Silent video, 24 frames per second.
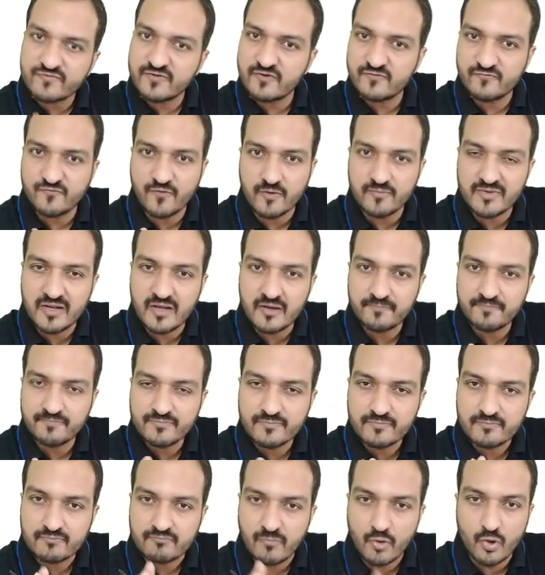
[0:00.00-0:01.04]
the formula
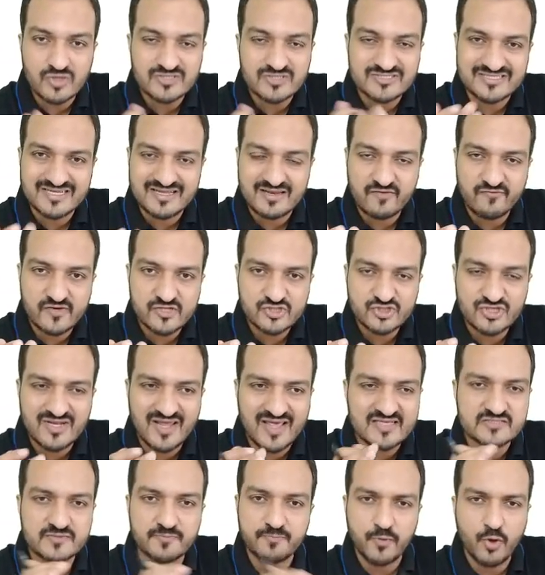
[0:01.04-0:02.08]
because derivation
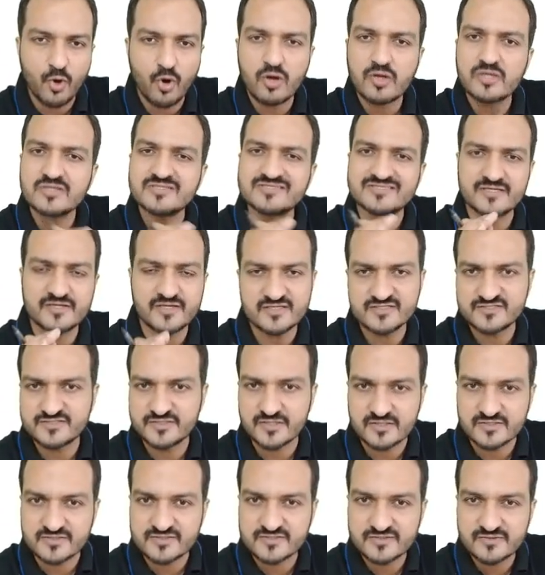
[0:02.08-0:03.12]
is pure
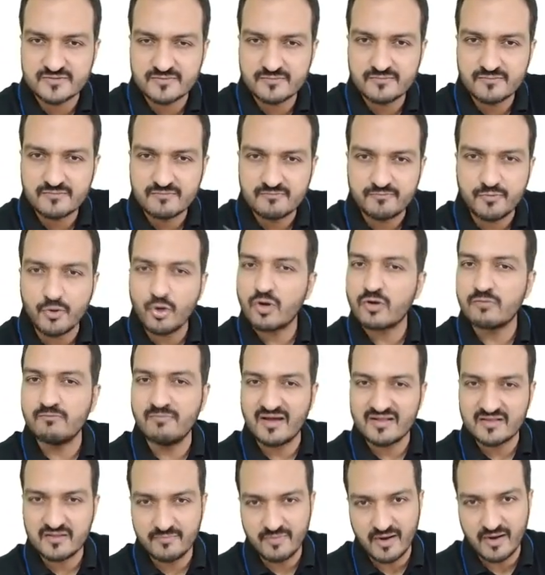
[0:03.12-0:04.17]
statistics, pure
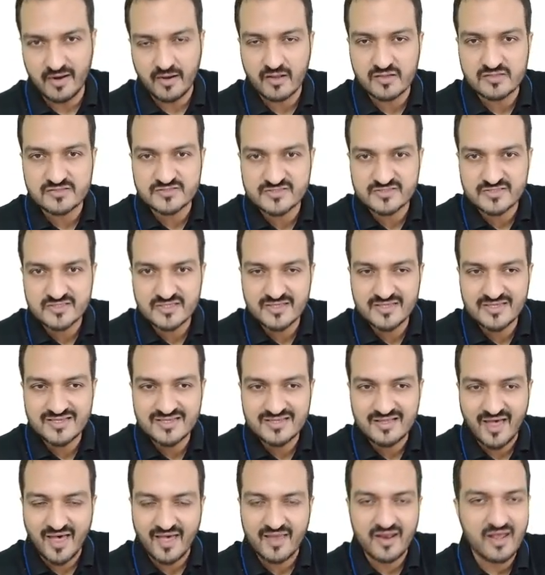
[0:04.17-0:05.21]
mathematics,
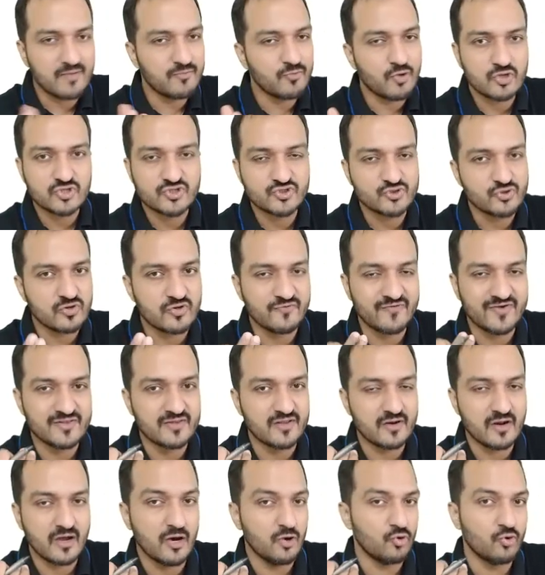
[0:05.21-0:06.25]
and I'm not sure
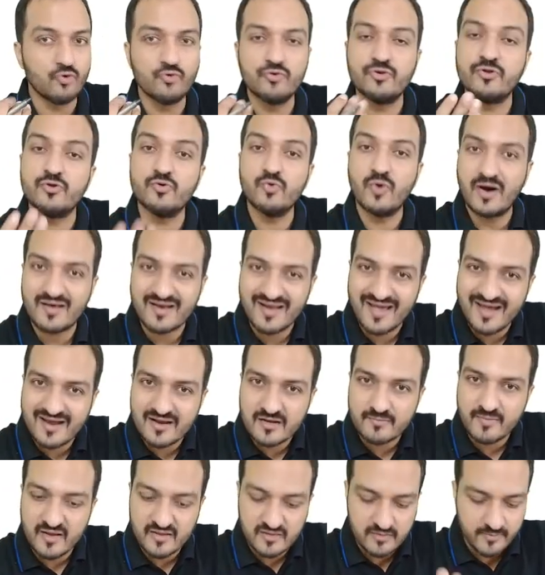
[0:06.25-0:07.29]
whether how good you are
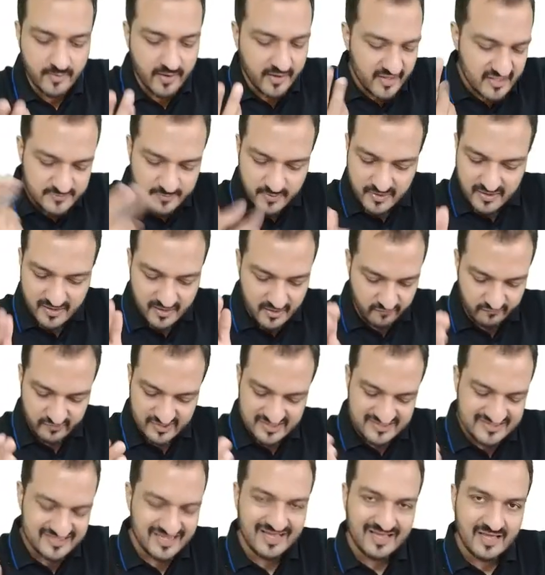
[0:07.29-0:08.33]
at mathematics, but
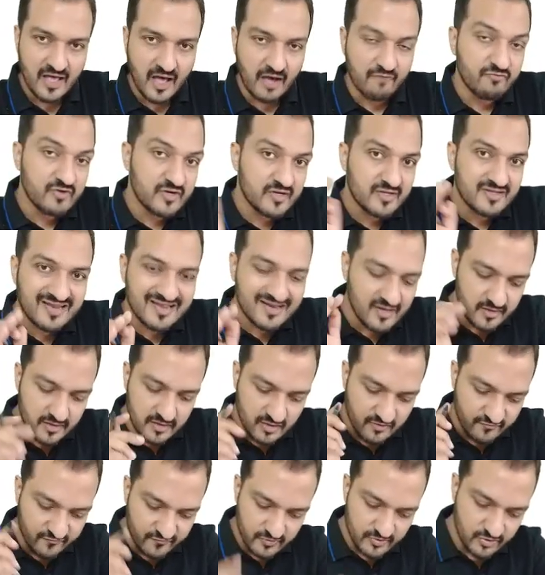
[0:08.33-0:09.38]
anyways, I will directly
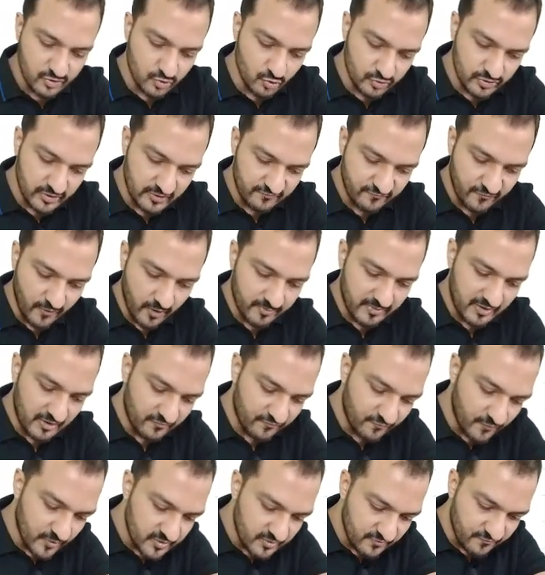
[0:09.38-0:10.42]
give you the formula.
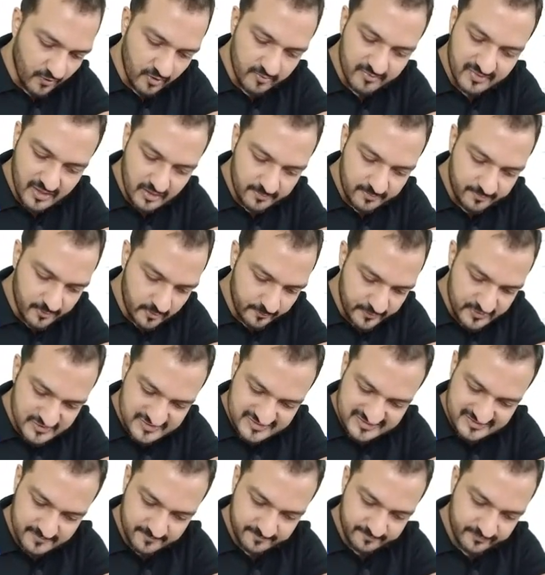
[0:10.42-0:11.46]
For the formula
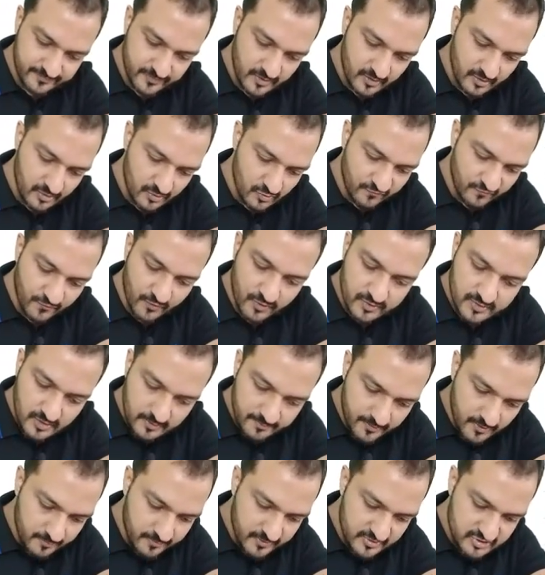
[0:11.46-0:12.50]
purpose, for the
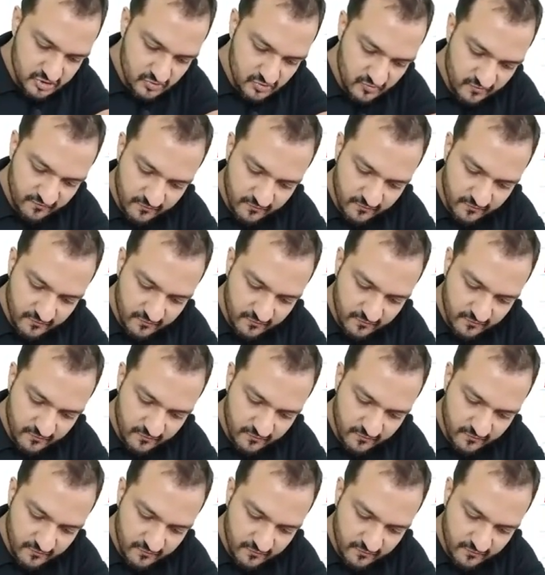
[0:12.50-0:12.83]
purpose of